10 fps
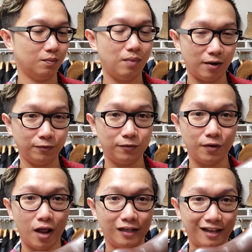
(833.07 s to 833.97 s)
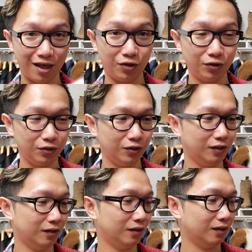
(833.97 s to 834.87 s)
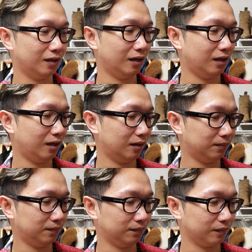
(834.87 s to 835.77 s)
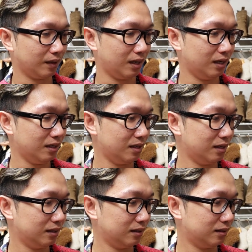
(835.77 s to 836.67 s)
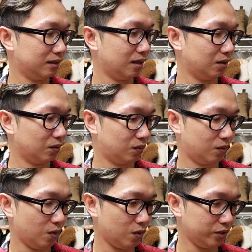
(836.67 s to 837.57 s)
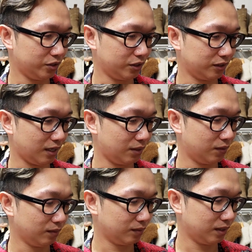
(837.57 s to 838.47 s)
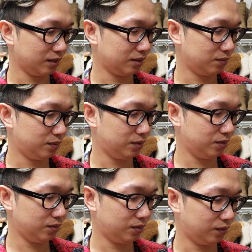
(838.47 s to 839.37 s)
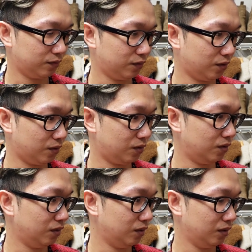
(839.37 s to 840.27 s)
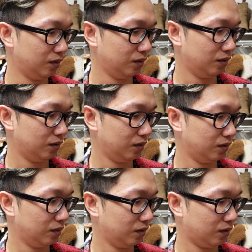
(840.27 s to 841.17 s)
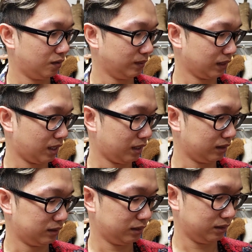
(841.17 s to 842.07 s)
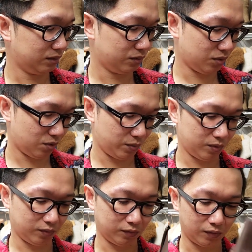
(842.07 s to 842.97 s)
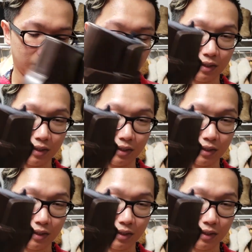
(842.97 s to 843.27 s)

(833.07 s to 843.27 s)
buff leather, and it is gorgeous. I do have to say, it's beautiful. Oh my god, it is so beautiful.